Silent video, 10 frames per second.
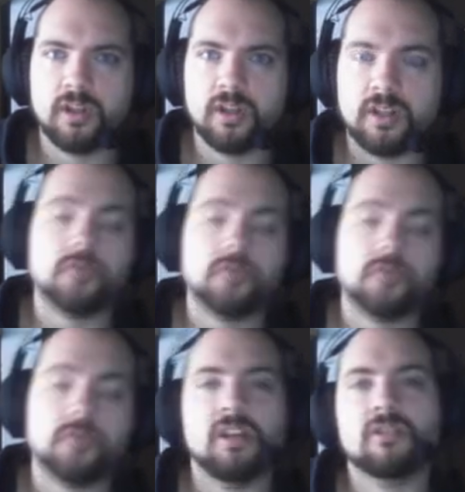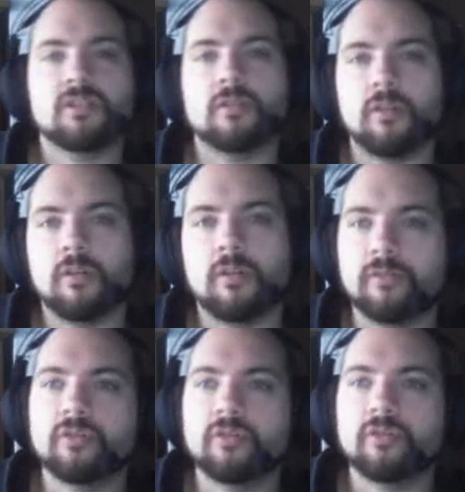It contains all
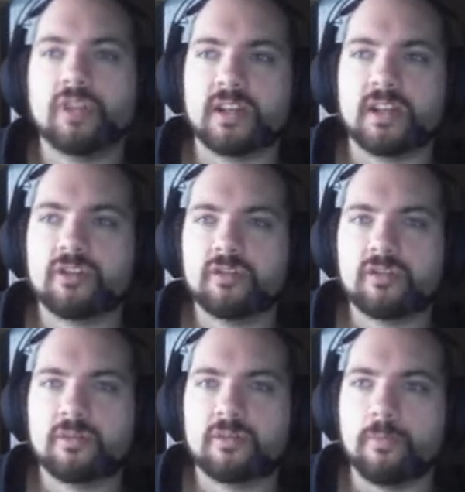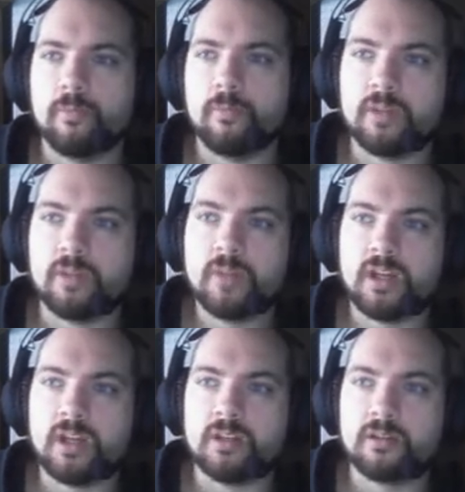different transactions being
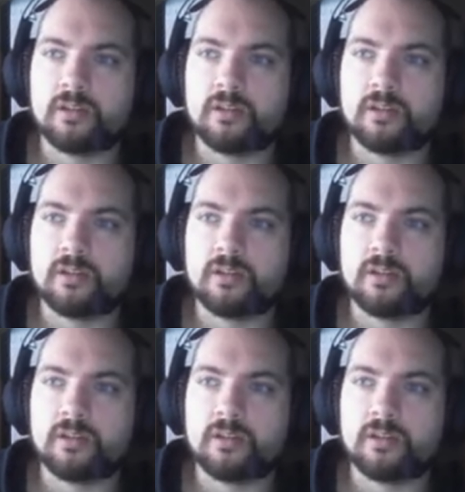made.